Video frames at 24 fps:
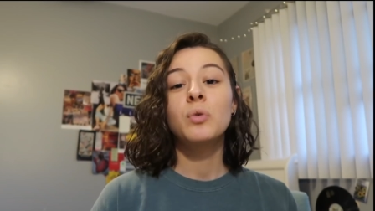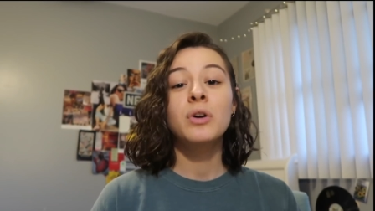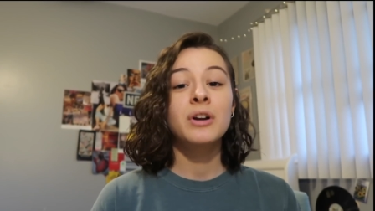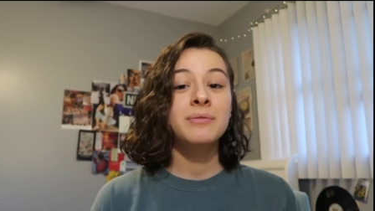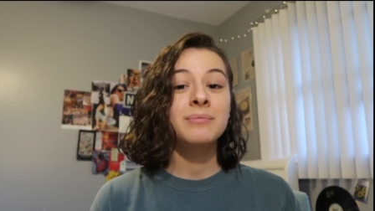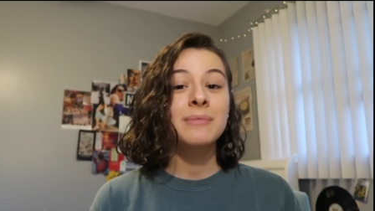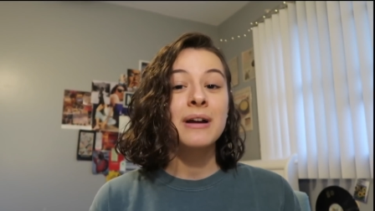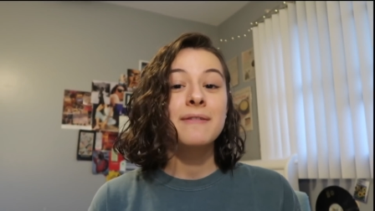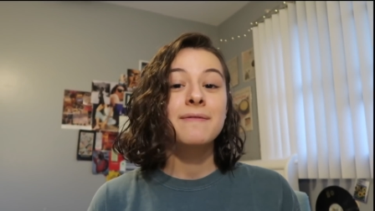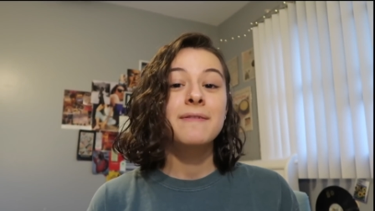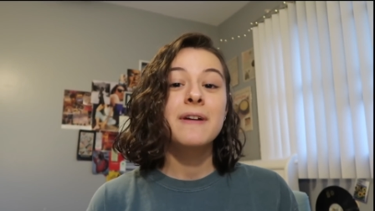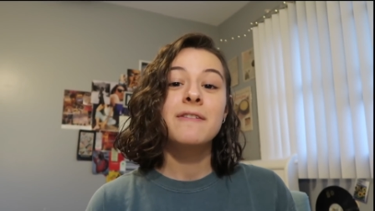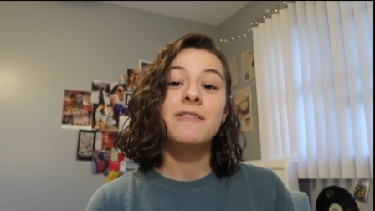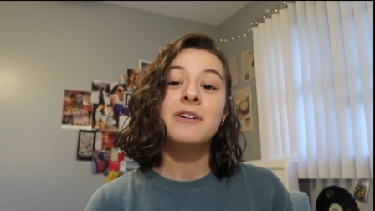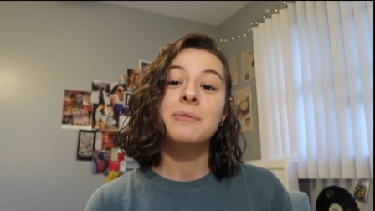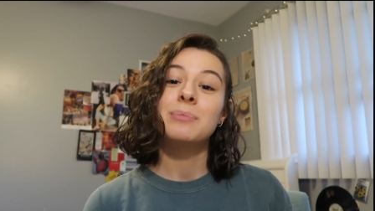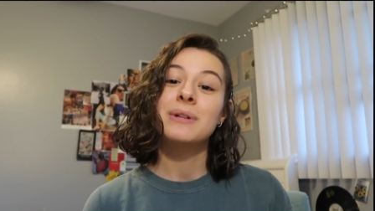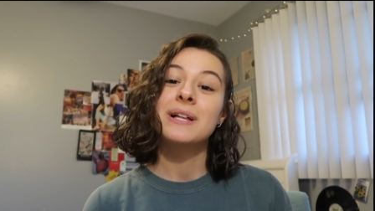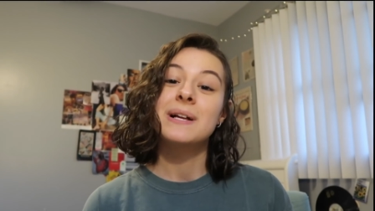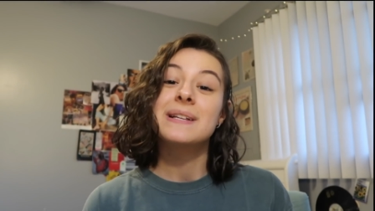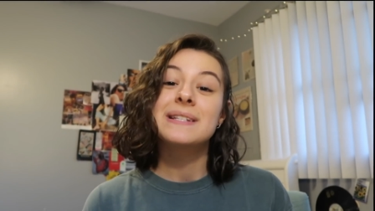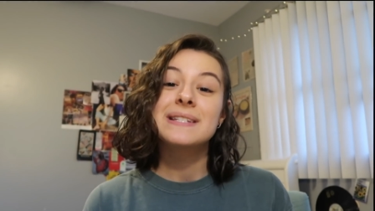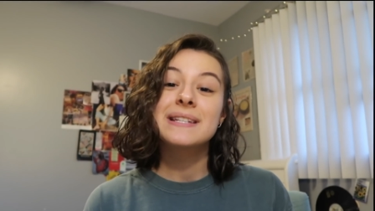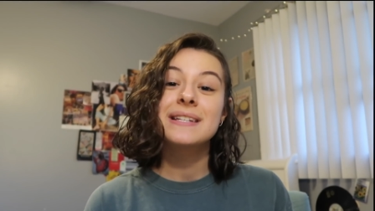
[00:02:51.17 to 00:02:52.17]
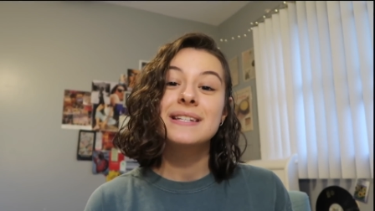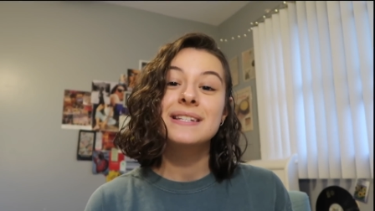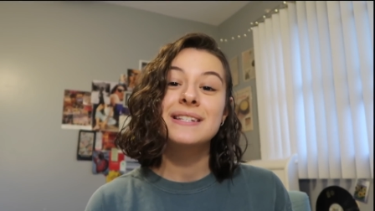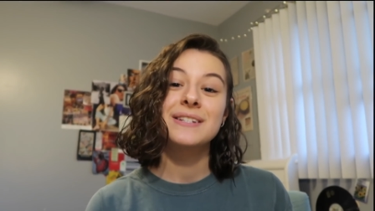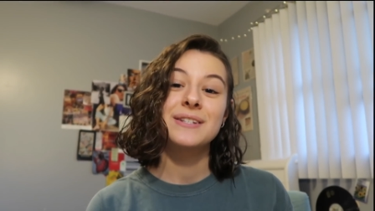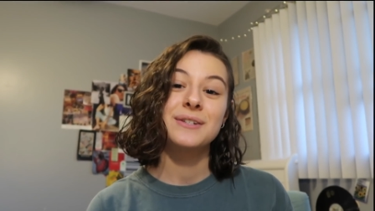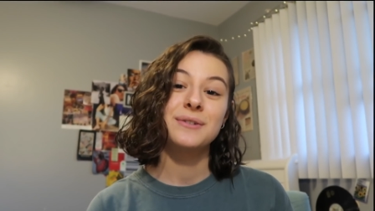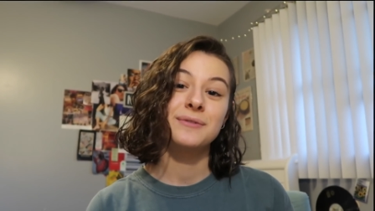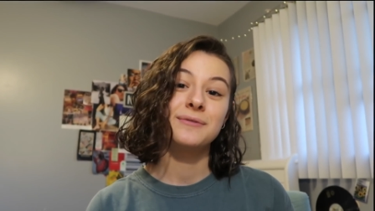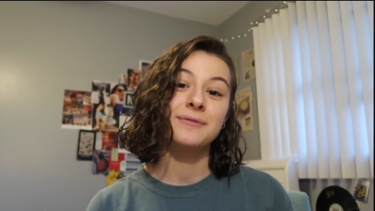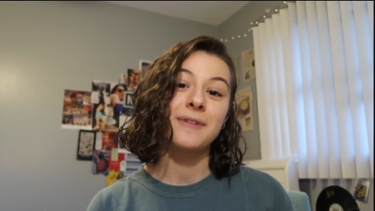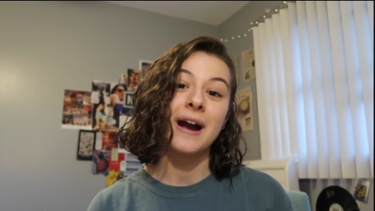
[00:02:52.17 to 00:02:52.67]
One of my favorite places
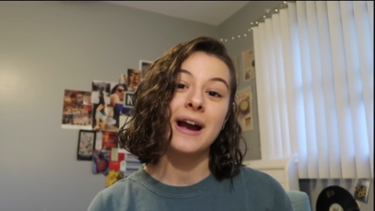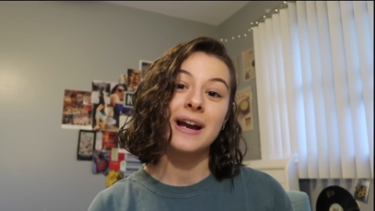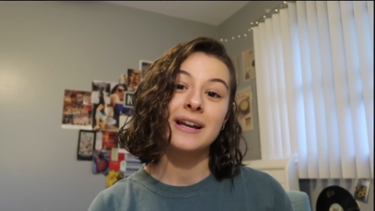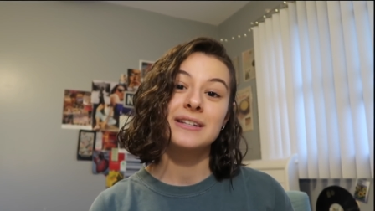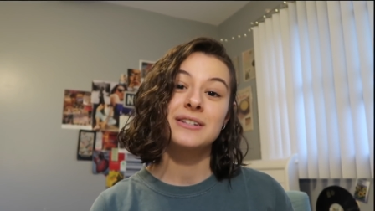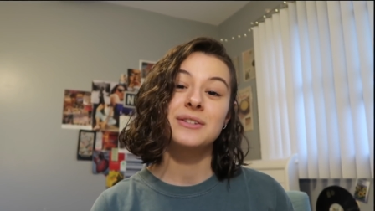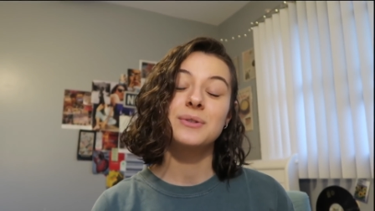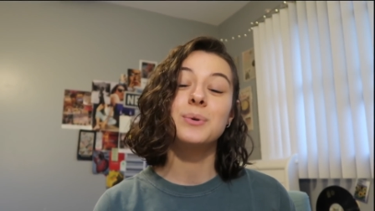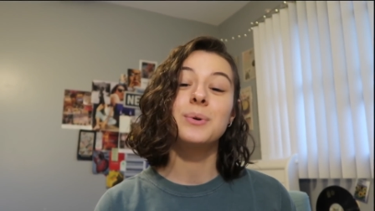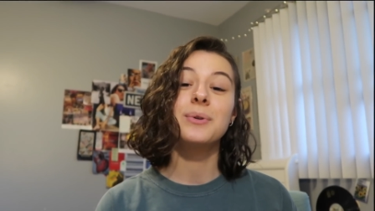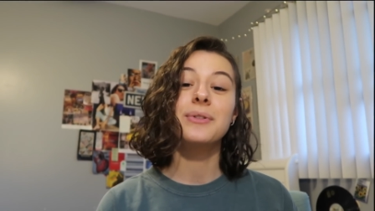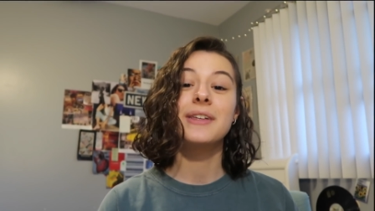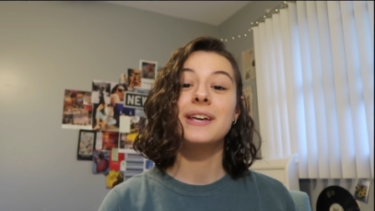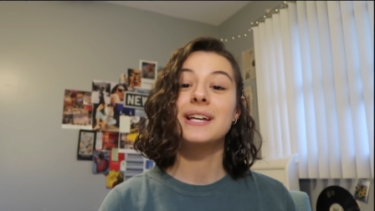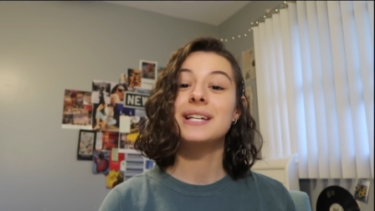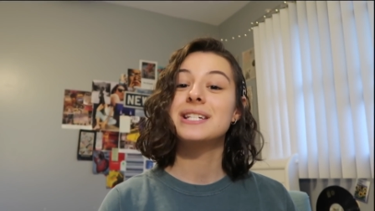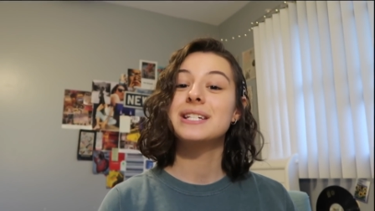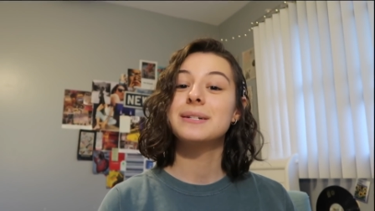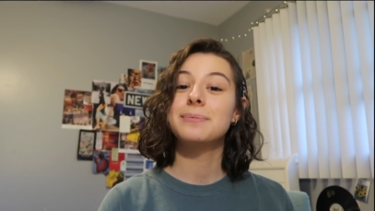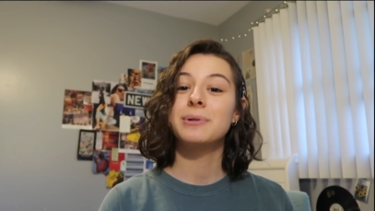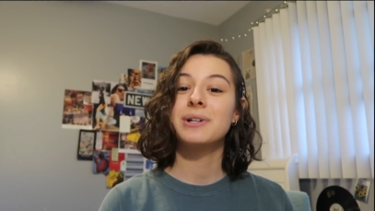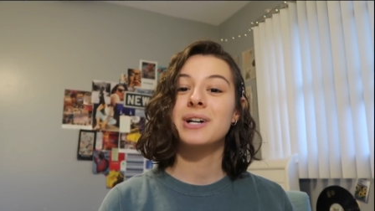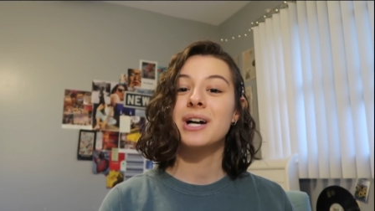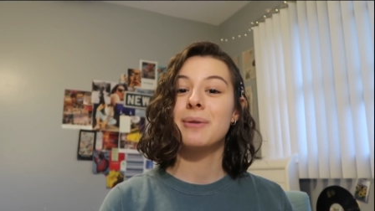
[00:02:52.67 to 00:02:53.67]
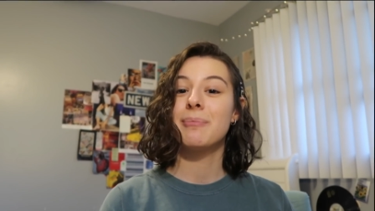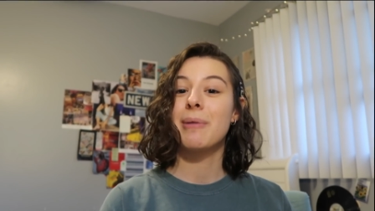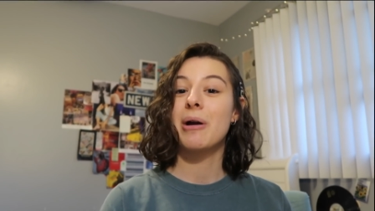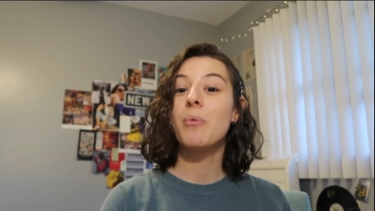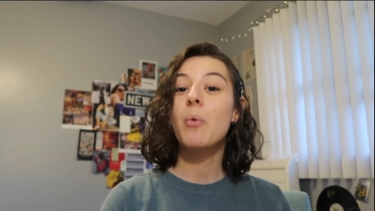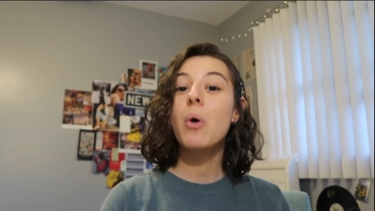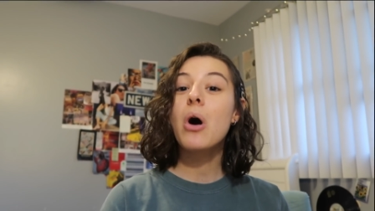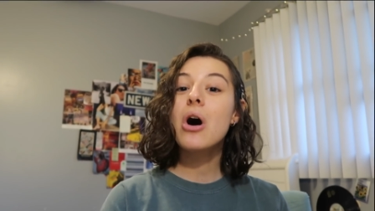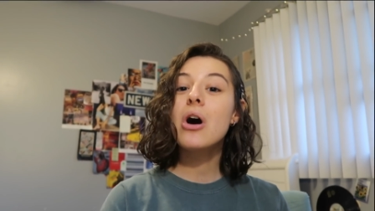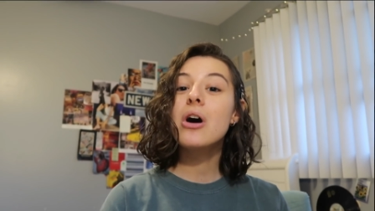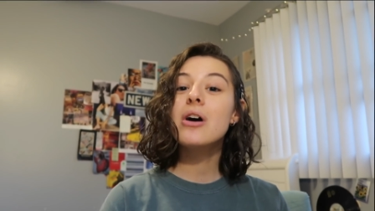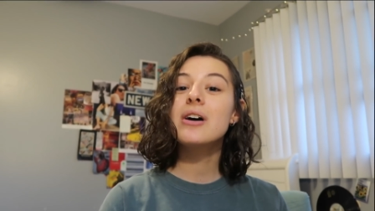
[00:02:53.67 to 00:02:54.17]
to find cool things to put on my
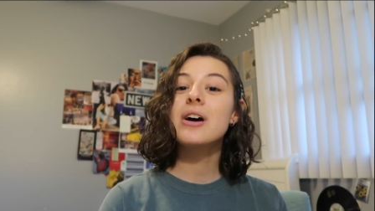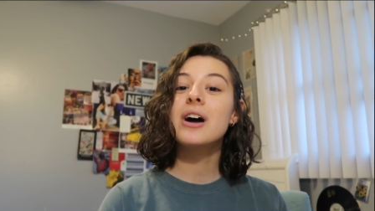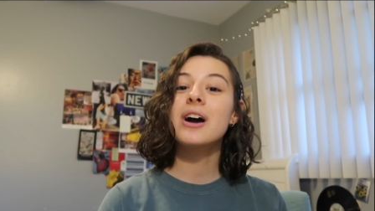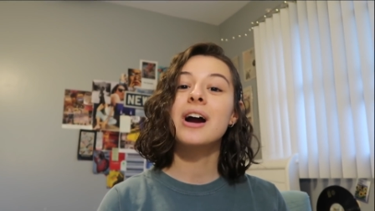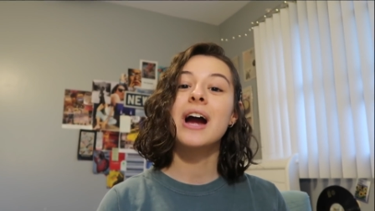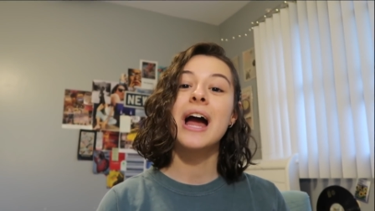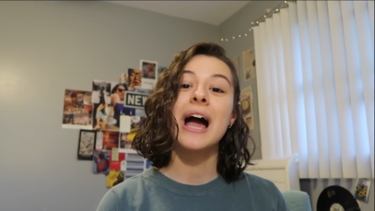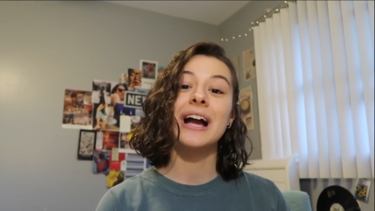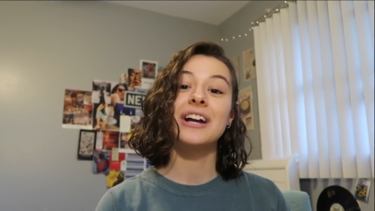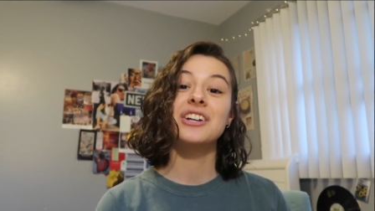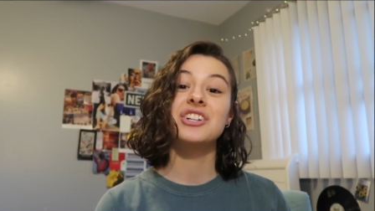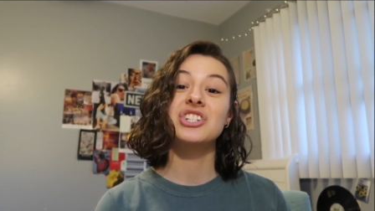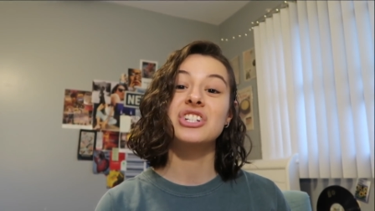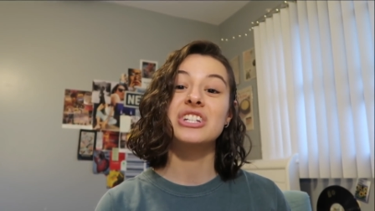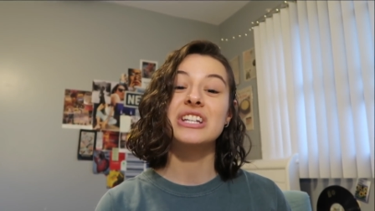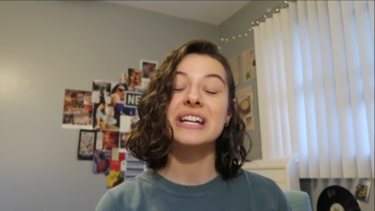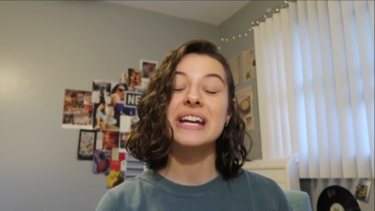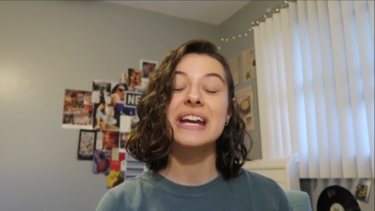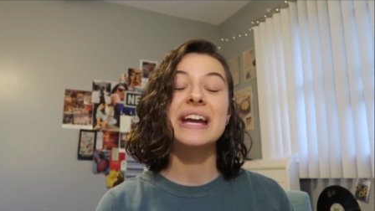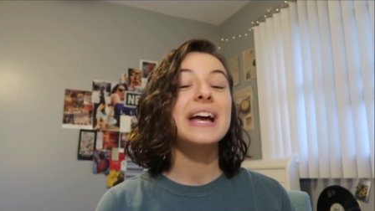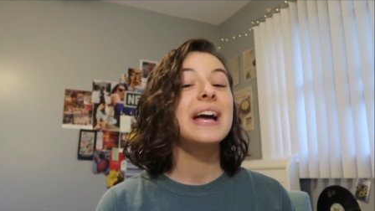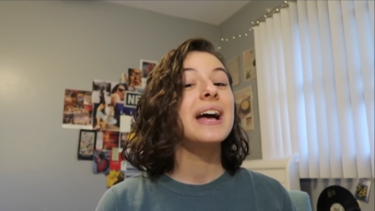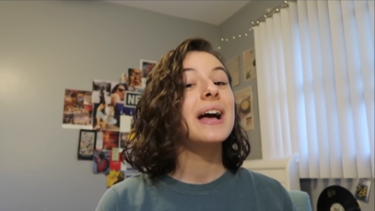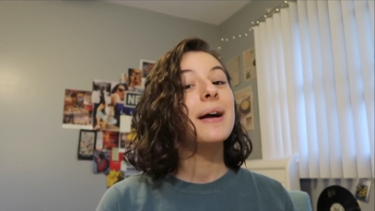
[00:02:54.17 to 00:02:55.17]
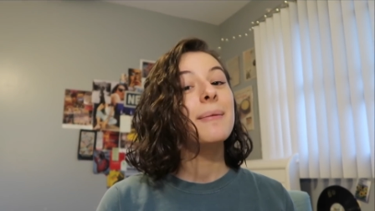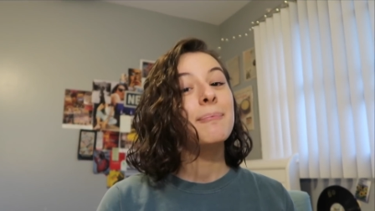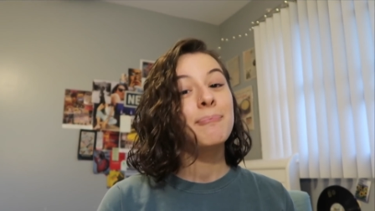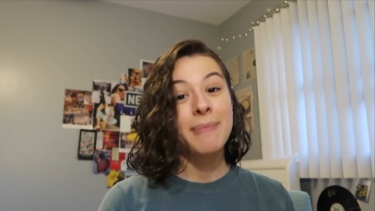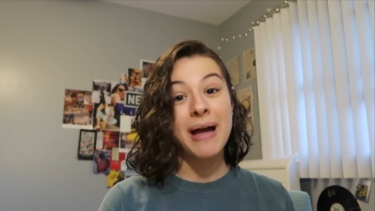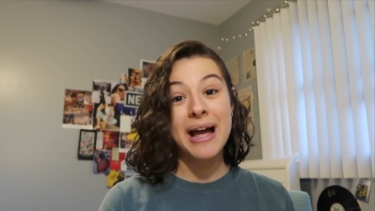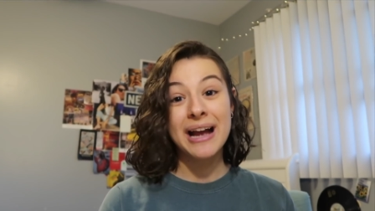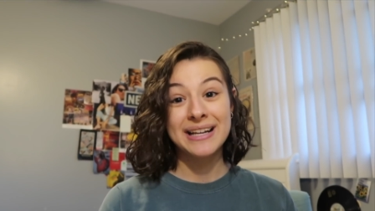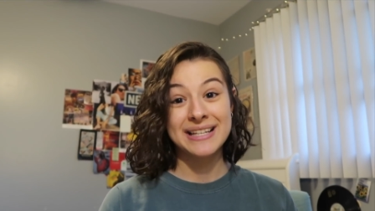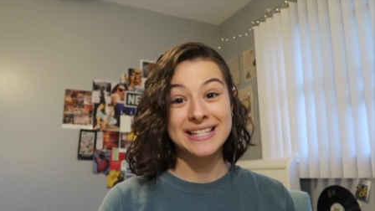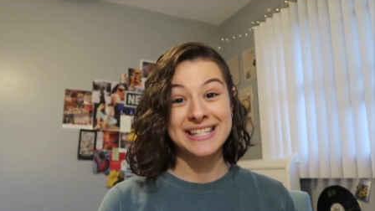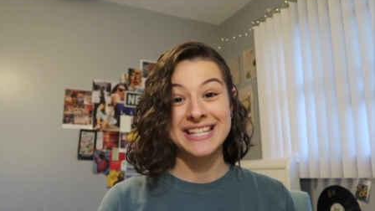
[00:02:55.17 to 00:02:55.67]
wall are actually
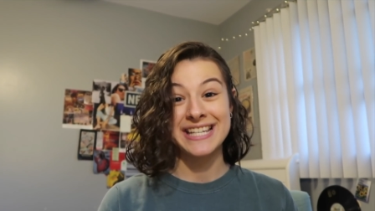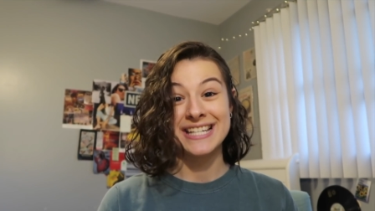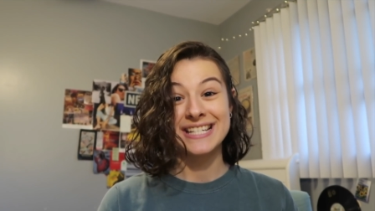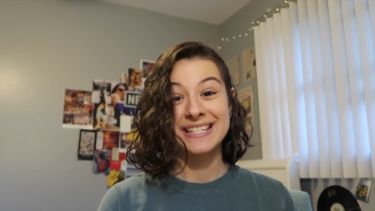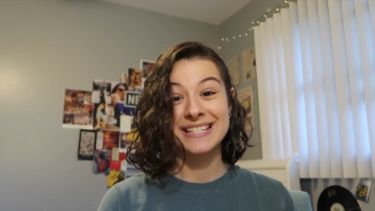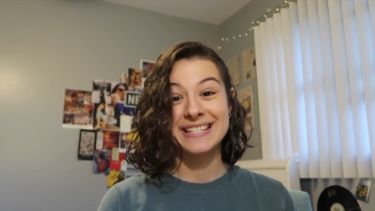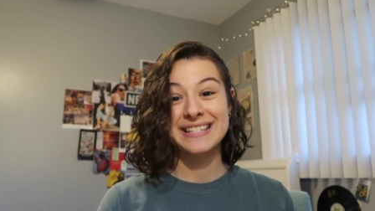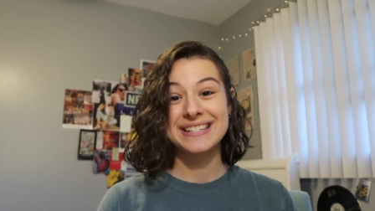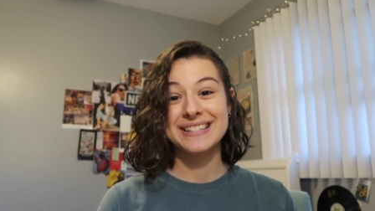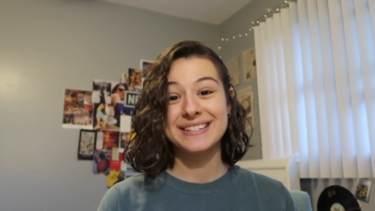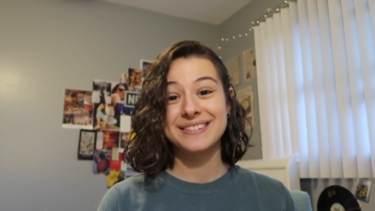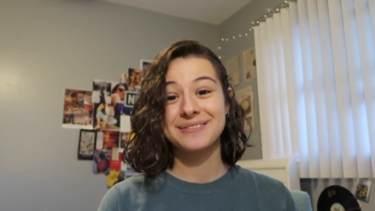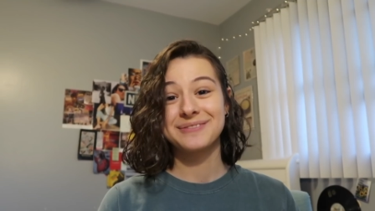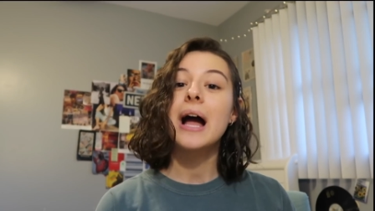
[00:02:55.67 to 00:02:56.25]
magazines.